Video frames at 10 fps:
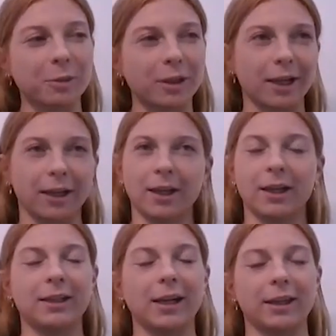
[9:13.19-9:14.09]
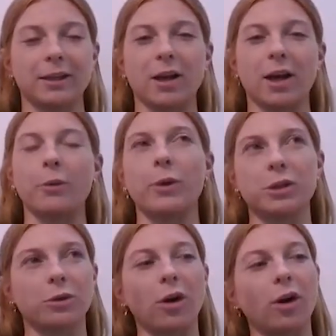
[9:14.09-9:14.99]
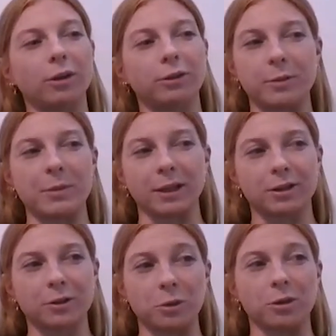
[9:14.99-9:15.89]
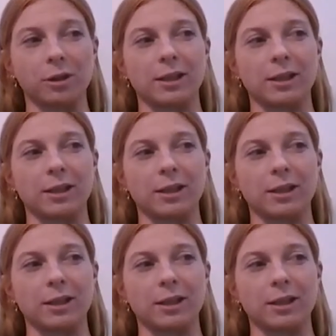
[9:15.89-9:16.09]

But like, yeah, I went to an all female school.